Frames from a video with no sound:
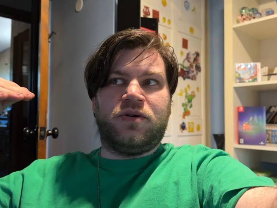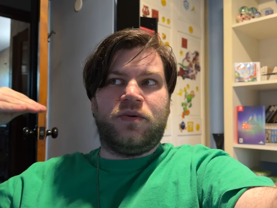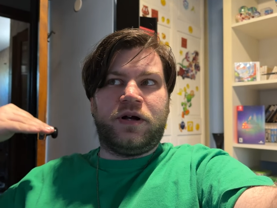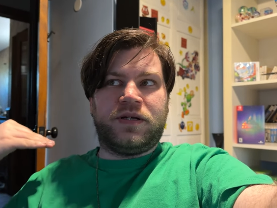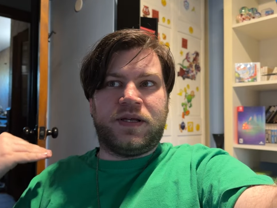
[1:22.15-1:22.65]

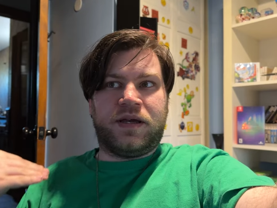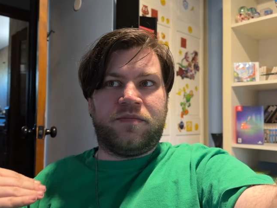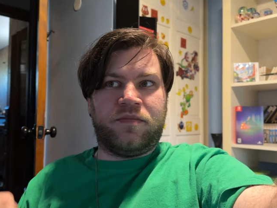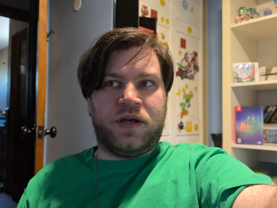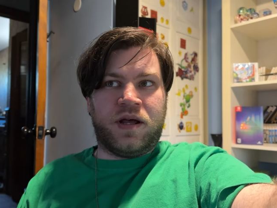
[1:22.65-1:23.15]
whereas
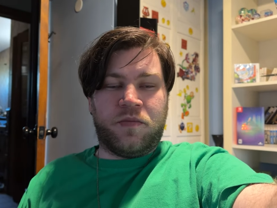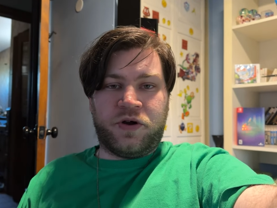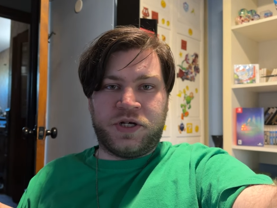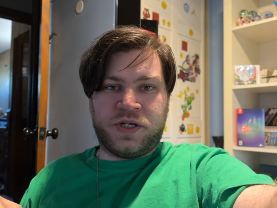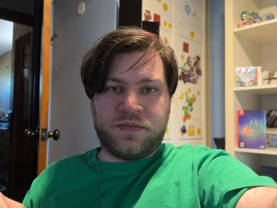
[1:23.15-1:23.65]
I'm an
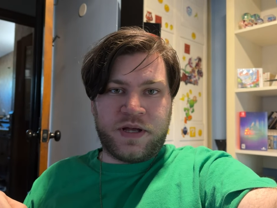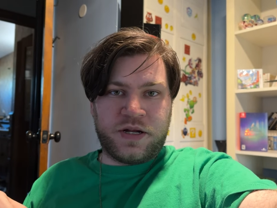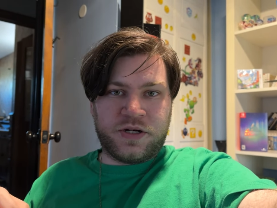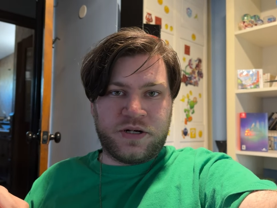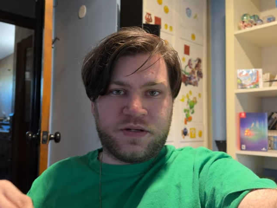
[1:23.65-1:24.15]
operations
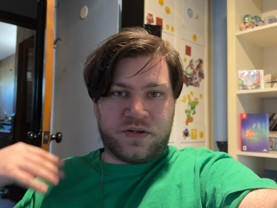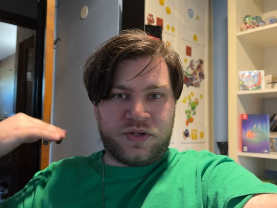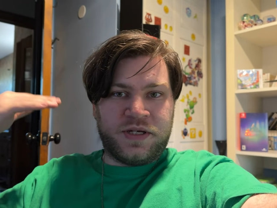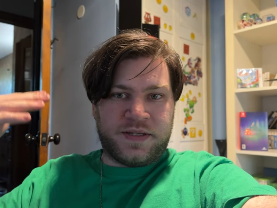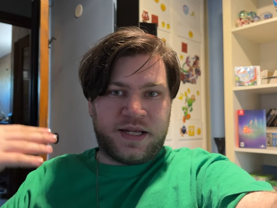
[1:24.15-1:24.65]
manager, so
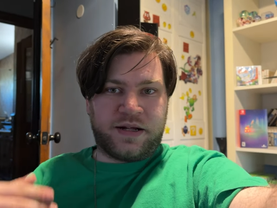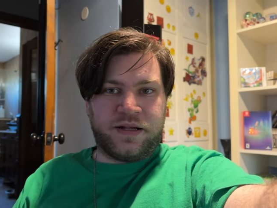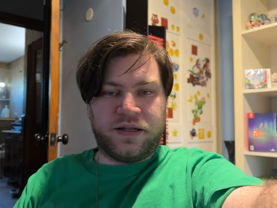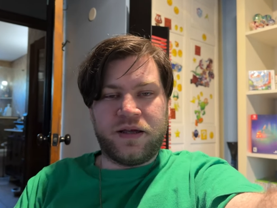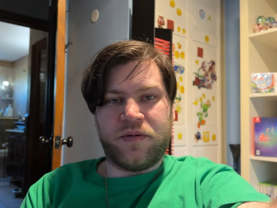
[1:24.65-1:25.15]
she's
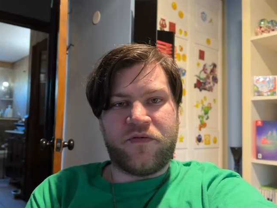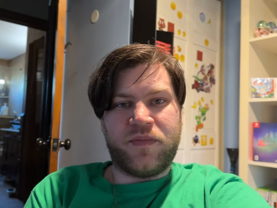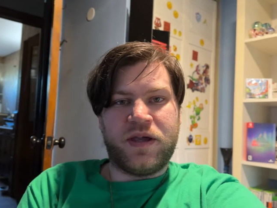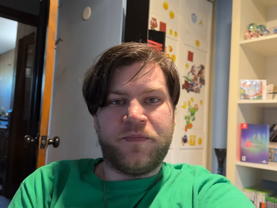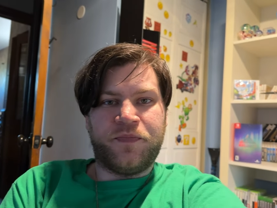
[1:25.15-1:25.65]
technically above me.